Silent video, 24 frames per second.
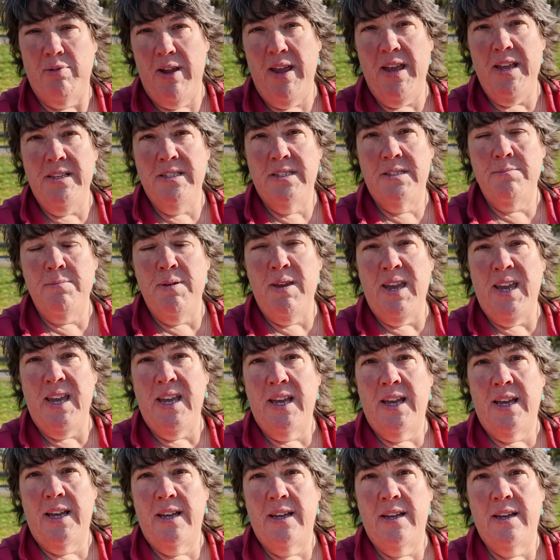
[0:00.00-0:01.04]
brings
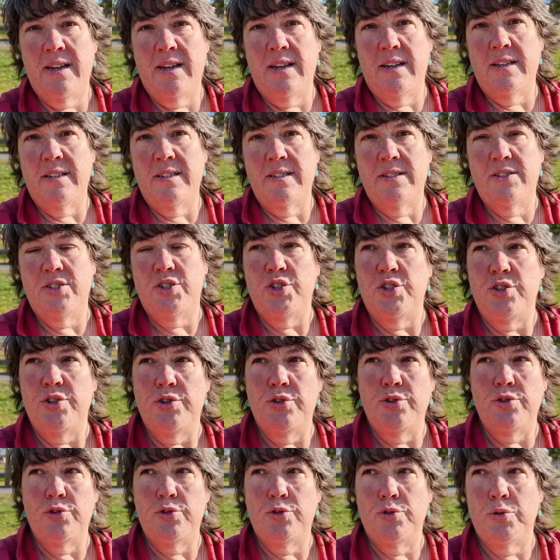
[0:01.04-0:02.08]
me
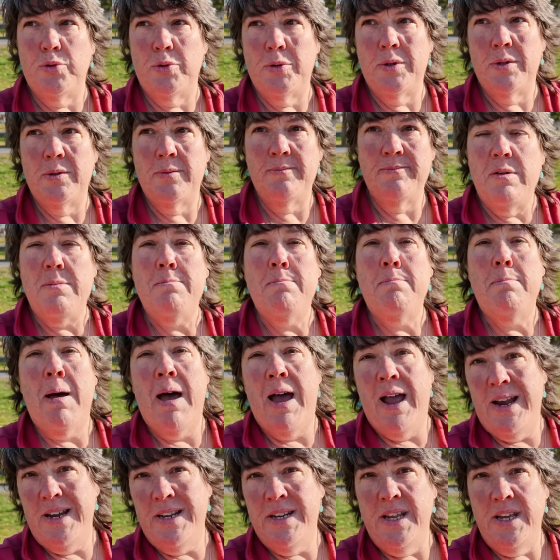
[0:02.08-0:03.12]
to
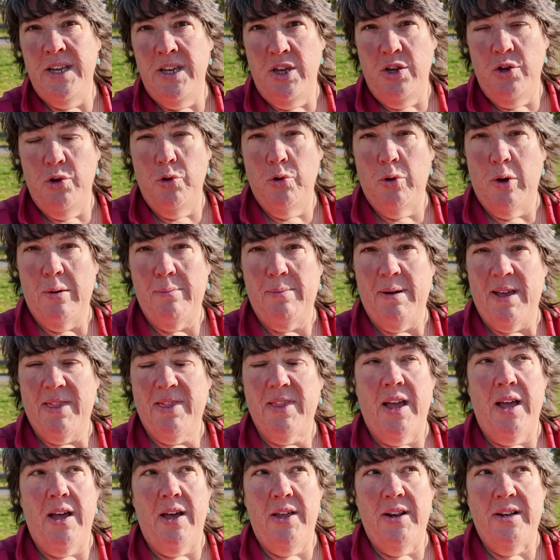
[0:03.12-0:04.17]
reminding you about
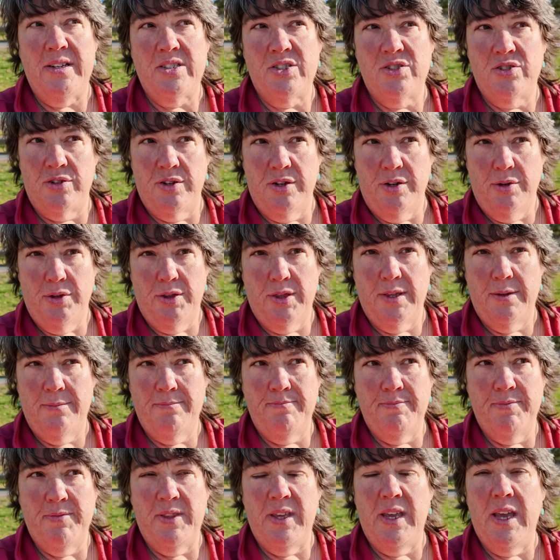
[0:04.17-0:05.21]
the honest truth.
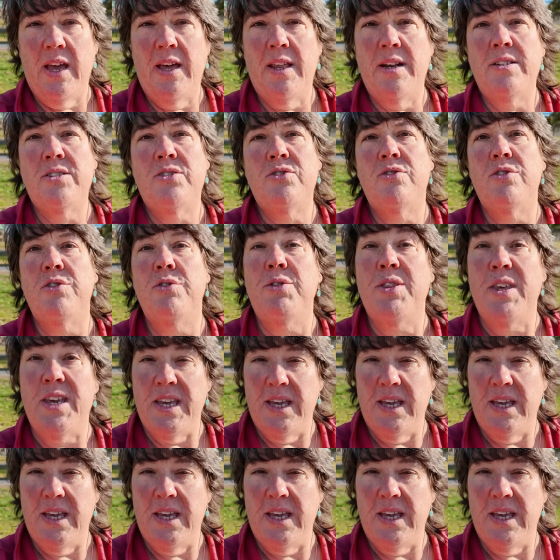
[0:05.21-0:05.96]
The honest truth